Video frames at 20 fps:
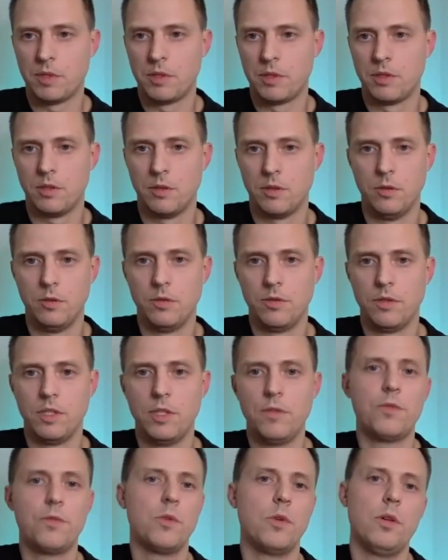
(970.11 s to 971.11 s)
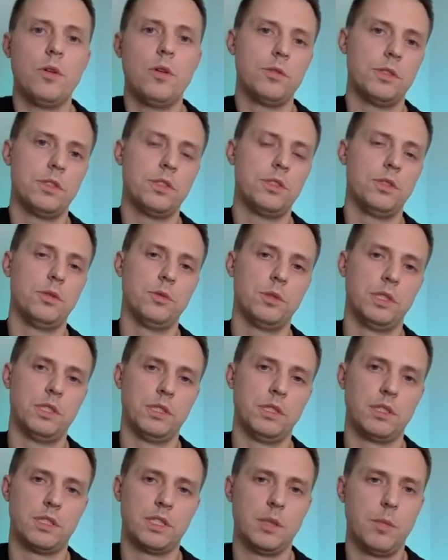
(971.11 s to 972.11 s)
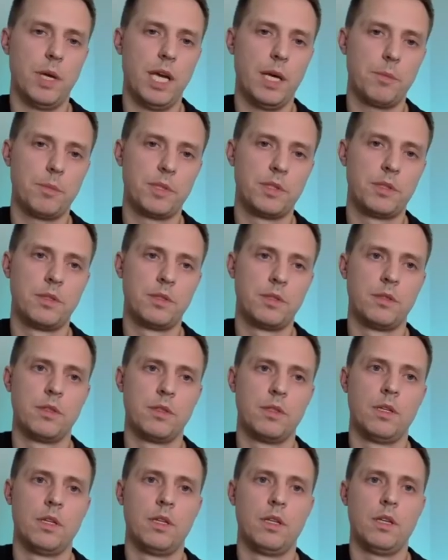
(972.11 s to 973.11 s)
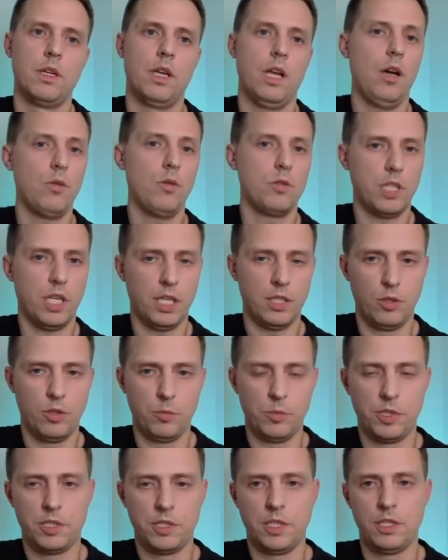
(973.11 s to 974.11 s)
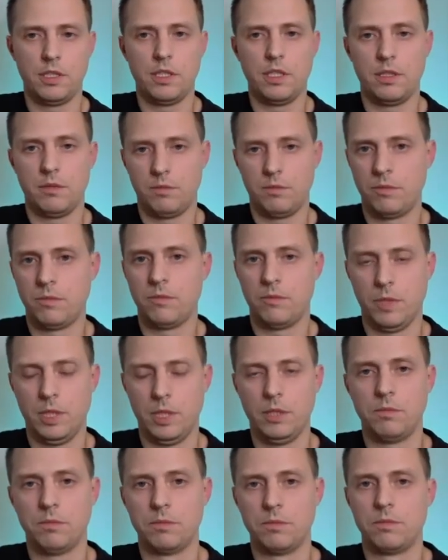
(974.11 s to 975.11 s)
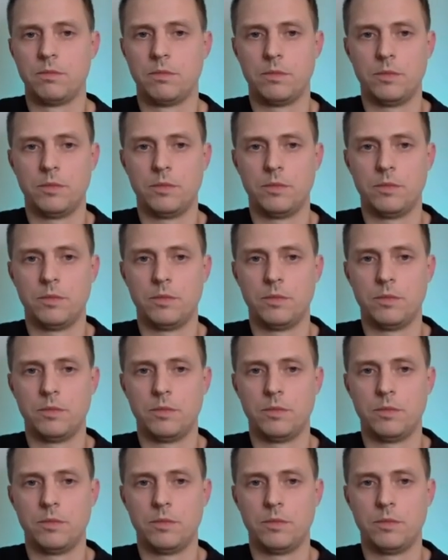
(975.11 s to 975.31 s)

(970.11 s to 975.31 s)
So if you're already using some apps outside Omnisend, well,